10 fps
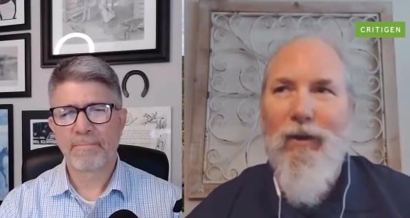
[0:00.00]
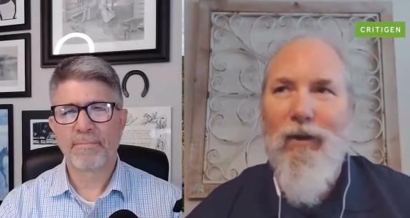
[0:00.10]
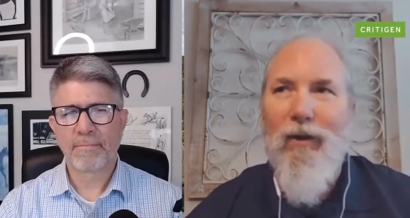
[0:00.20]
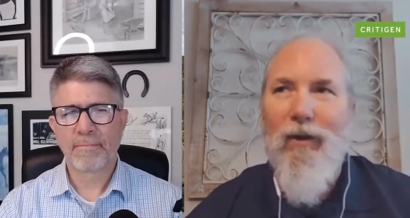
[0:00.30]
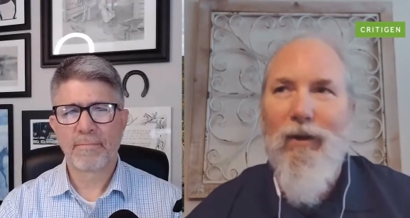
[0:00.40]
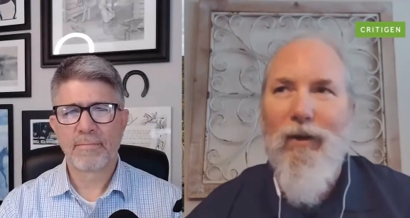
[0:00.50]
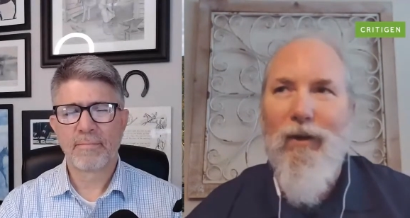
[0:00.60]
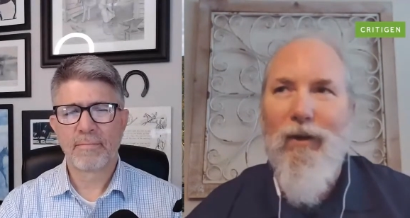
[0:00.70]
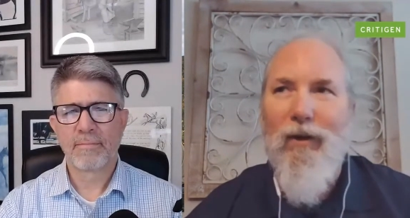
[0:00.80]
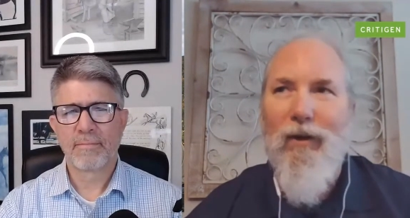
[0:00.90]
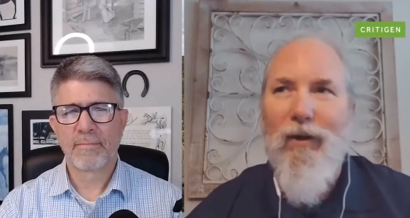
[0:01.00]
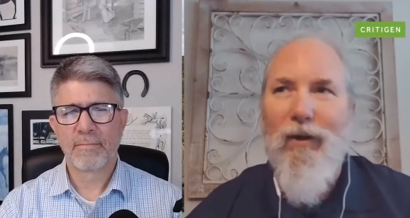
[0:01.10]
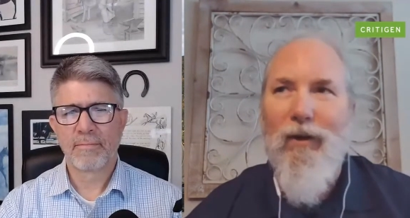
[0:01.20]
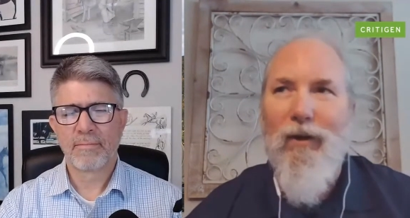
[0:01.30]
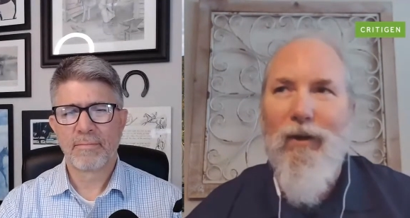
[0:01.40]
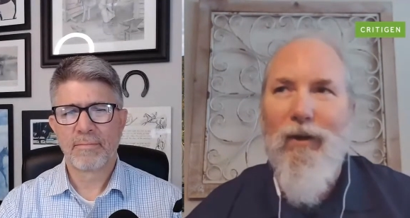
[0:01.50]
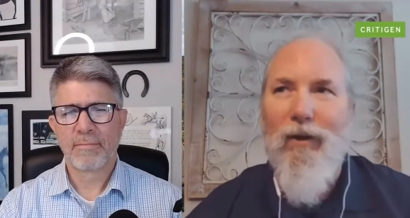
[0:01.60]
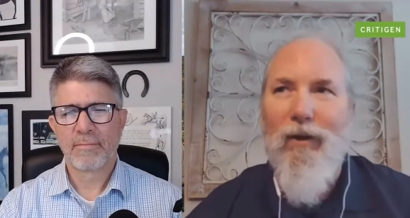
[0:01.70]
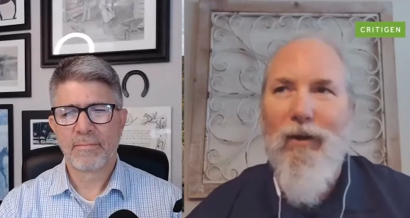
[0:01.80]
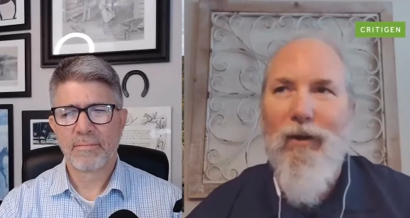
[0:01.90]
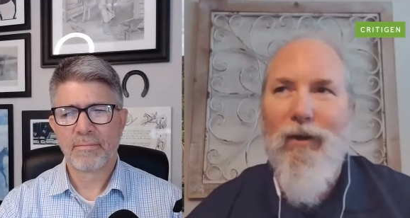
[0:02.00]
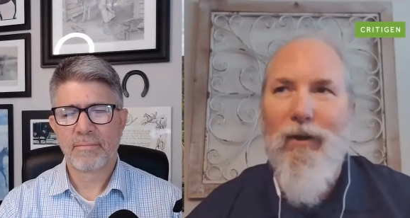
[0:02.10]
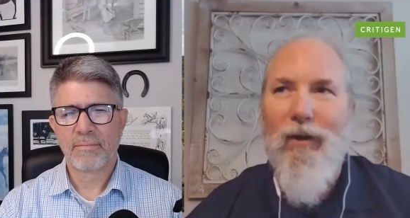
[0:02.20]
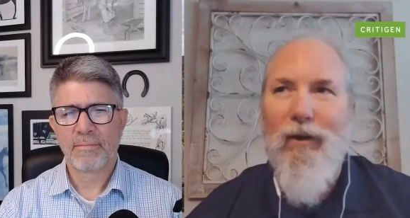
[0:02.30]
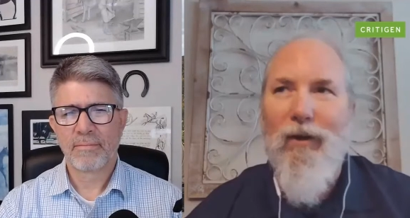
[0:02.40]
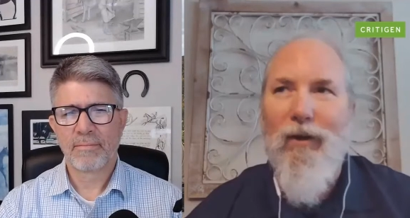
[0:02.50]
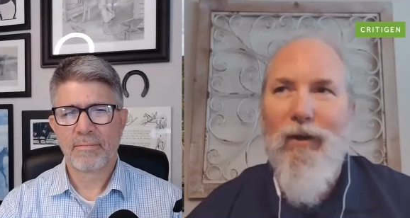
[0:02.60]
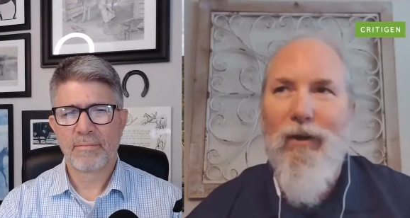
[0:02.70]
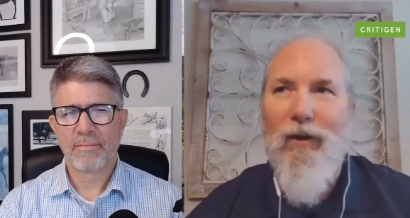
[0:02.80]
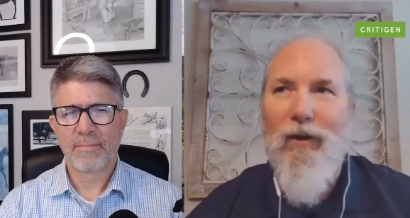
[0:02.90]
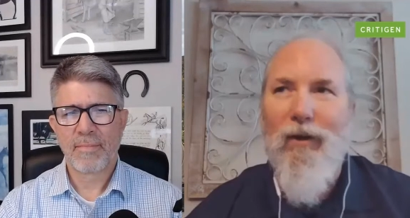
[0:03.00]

(no one is talking)